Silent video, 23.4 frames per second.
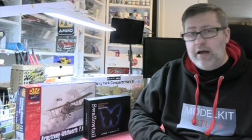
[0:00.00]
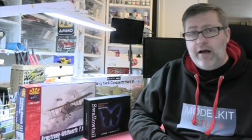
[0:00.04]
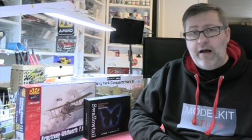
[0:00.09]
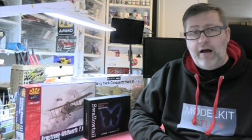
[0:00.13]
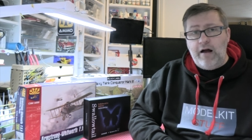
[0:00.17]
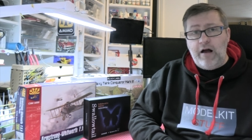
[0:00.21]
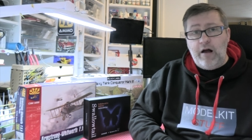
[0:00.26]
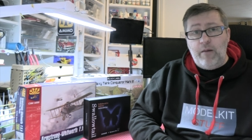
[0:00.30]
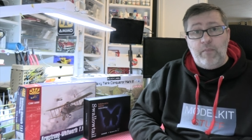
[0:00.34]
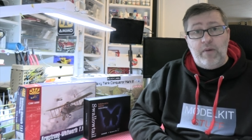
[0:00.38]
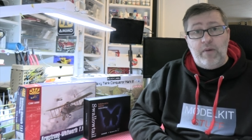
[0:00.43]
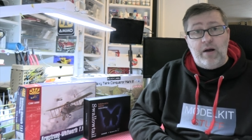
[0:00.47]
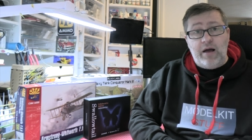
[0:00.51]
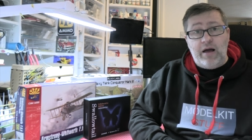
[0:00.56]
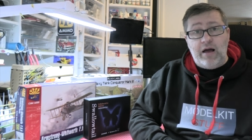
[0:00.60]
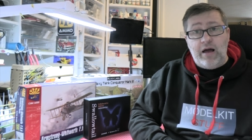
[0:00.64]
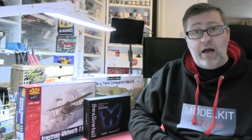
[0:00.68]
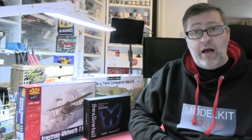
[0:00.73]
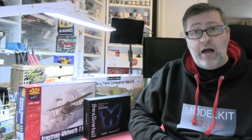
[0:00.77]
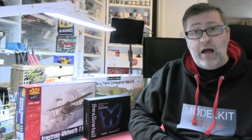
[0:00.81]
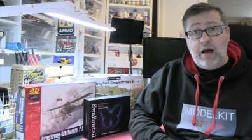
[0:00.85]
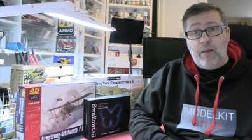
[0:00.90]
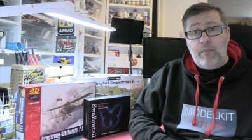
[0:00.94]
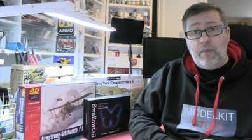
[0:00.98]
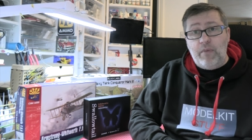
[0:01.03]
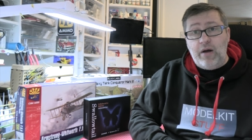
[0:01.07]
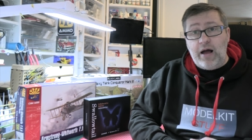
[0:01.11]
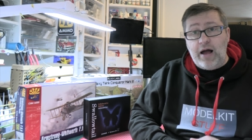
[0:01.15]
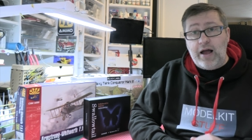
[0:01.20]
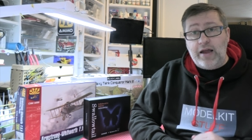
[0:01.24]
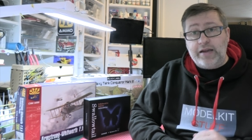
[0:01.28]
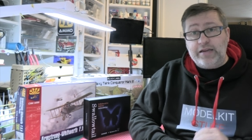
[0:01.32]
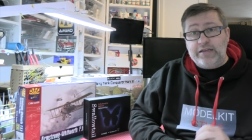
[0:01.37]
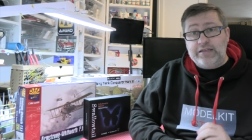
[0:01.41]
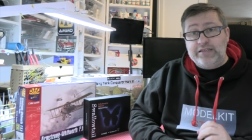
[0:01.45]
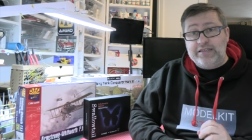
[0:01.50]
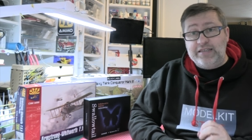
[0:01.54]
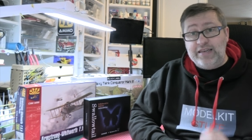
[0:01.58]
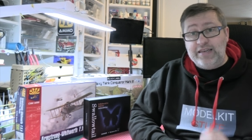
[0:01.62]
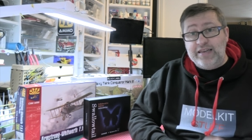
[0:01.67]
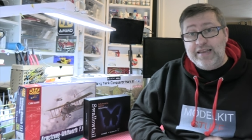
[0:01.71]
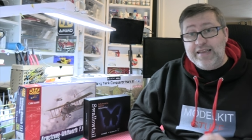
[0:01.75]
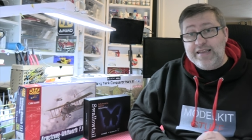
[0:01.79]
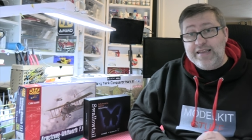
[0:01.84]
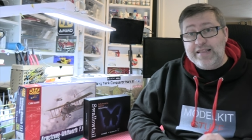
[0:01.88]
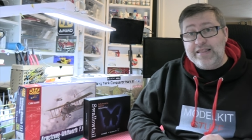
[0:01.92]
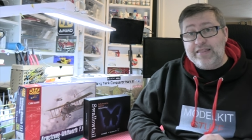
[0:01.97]
Um, um, I
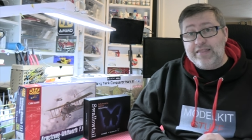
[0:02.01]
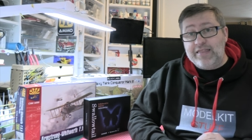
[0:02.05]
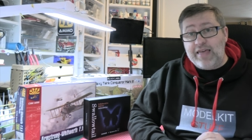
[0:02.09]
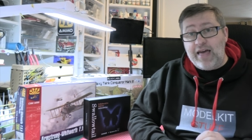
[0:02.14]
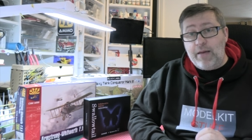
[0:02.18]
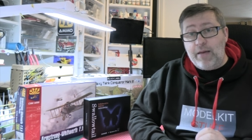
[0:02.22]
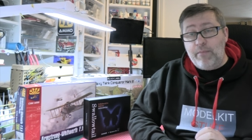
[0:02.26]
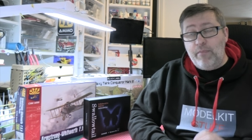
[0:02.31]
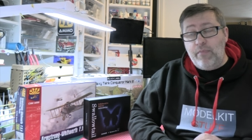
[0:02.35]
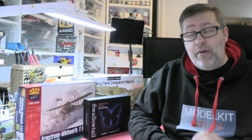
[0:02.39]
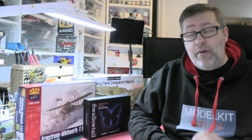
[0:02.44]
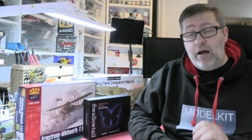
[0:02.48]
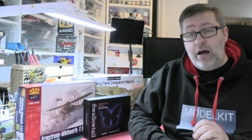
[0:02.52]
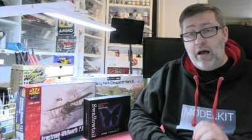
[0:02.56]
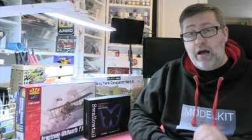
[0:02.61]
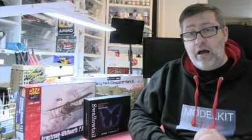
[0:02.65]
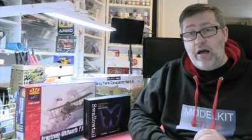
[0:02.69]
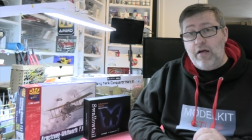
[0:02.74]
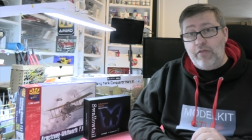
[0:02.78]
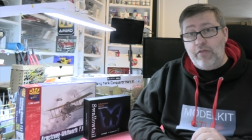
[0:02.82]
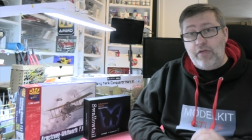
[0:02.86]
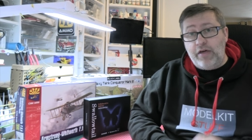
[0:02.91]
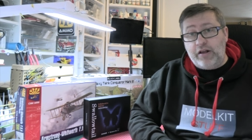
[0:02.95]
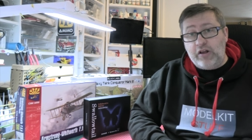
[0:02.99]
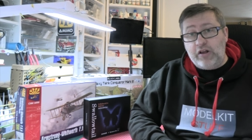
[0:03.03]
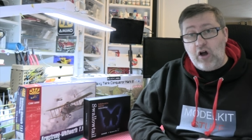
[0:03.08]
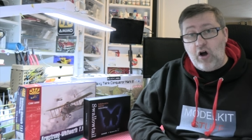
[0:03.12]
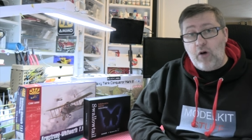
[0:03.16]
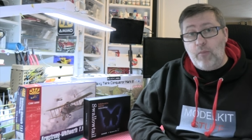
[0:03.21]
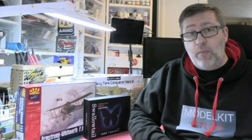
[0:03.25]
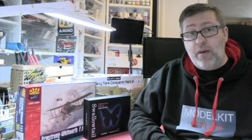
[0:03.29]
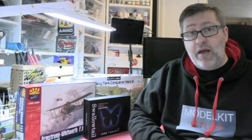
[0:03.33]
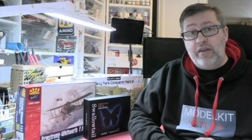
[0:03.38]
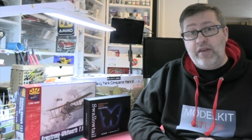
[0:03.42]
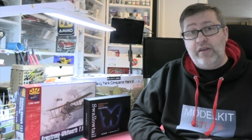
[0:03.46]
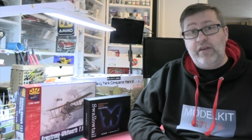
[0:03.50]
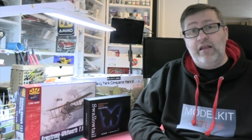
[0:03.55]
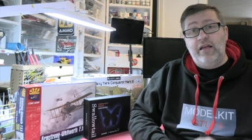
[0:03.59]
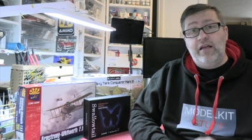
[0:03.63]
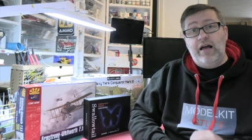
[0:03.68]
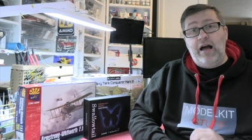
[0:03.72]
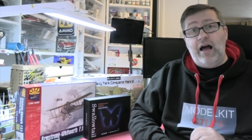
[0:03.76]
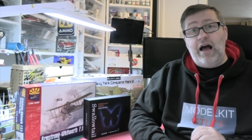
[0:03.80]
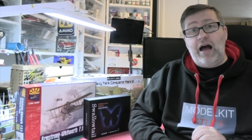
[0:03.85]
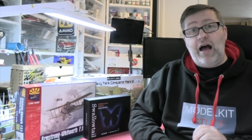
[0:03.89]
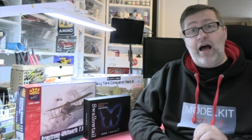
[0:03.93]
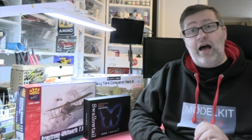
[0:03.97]
delete them, uh, their comment,
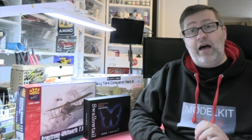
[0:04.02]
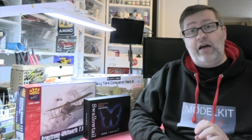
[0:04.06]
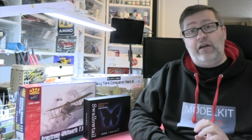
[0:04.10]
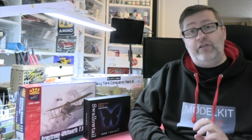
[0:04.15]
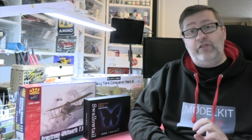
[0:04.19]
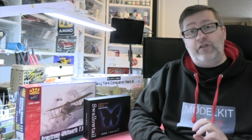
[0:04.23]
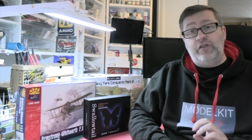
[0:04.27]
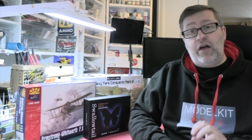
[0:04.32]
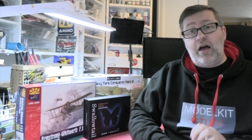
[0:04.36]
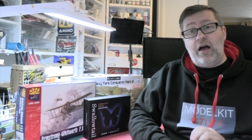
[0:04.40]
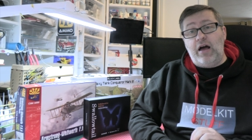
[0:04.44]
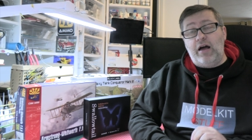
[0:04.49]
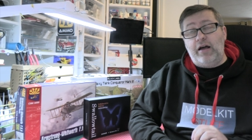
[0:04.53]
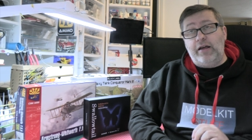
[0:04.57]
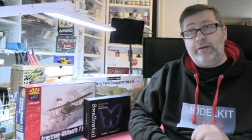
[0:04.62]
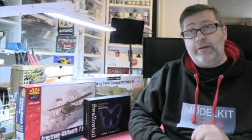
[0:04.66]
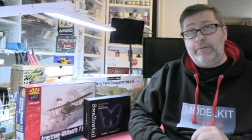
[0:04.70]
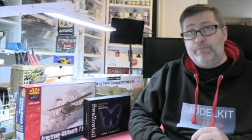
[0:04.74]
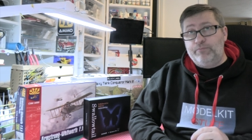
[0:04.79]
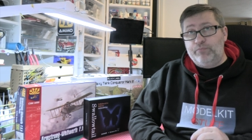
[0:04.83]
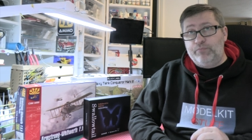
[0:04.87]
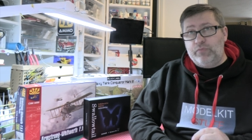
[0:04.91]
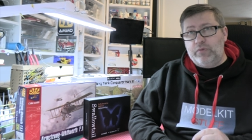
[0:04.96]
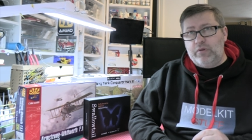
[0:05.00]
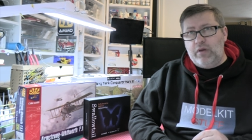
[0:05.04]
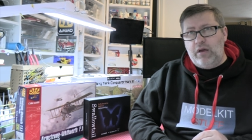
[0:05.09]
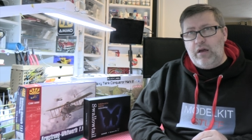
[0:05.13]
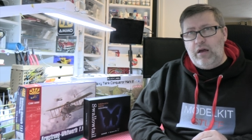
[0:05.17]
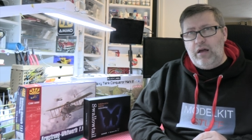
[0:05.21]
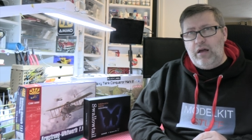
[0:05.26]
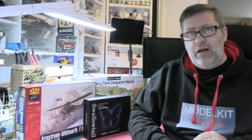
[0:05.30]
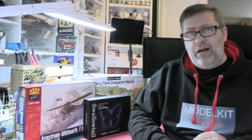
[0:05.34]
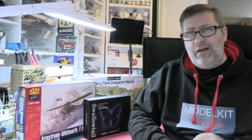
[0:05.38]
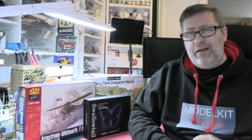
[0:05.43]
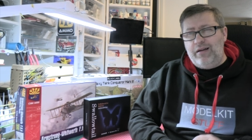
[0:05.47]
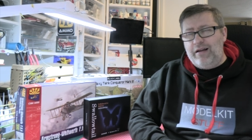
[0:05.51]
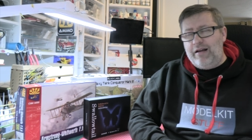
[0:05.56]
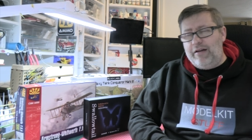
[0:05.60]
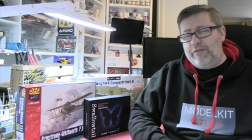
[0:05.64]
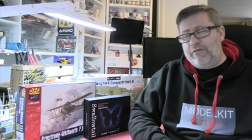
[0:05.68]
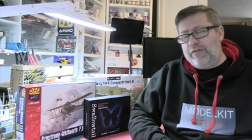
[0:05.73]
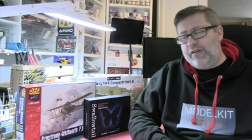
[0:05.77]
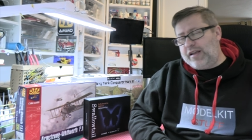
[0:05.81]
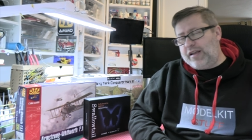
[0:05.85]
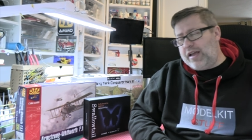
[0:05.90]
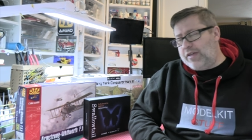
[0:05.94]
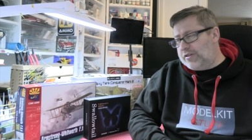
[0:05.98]
and I, uh, I
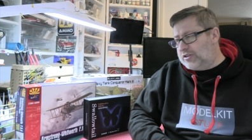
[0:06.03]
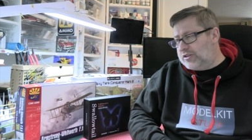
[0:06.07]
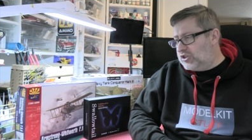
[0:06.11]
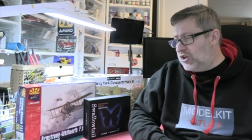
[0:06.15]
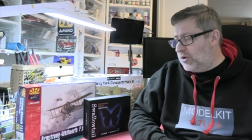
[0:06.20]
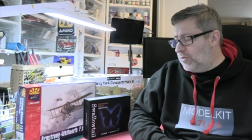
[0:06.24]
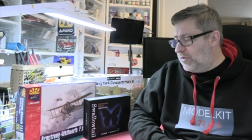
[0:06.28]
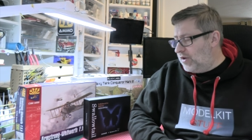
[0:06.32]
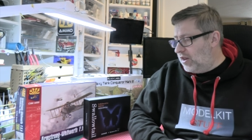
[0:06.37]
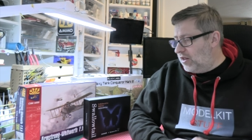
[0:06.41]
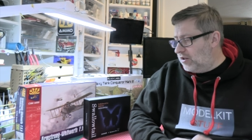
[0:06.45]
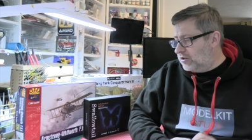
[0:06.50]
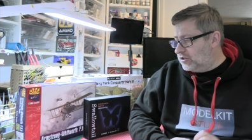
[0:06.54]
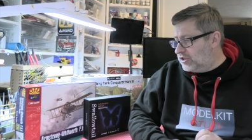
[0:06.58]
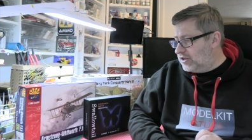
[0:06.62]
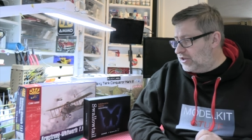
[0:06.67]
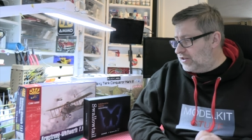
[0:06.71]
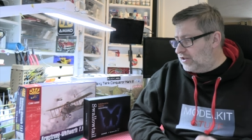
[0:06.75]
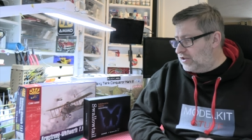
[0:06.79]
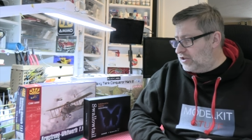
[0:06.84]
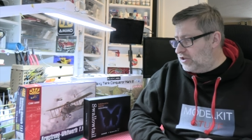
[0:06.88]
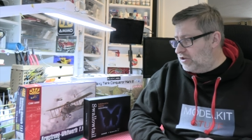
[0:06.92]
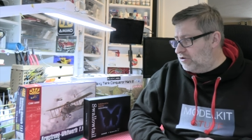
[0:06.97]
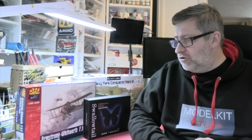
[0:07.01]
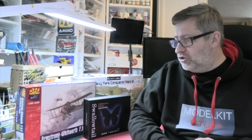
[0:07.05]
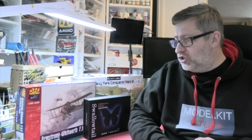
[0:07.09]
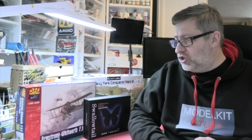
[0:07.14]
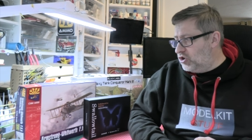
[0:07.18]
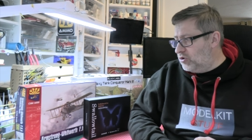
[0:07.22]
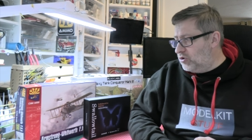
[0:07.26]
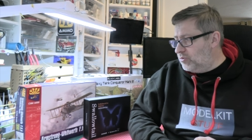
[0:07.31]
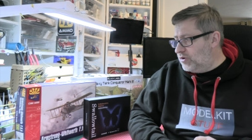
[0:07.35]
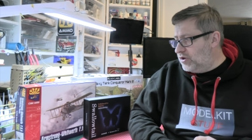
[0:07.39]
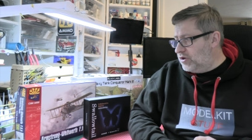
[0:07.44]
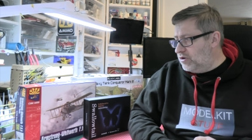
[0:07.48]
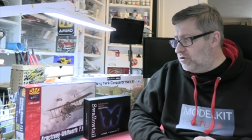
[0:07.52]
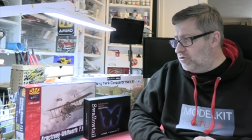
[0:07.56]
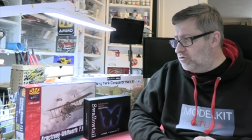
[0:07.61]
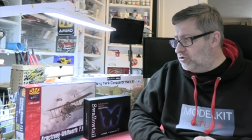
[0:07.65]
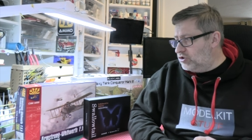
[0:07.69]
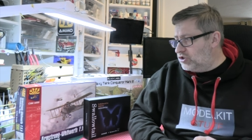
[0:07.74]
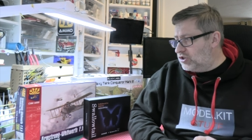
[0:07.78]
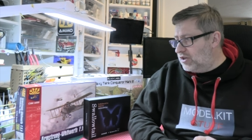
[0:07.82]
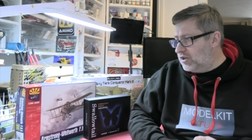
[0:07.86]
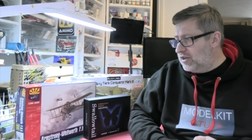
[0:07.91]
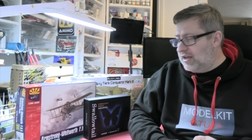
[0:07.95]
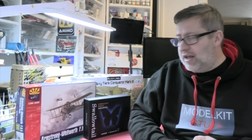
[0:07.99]
forget the terminology that YouTube
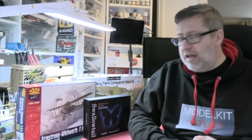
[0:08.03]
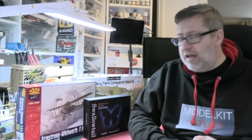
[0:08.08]
use.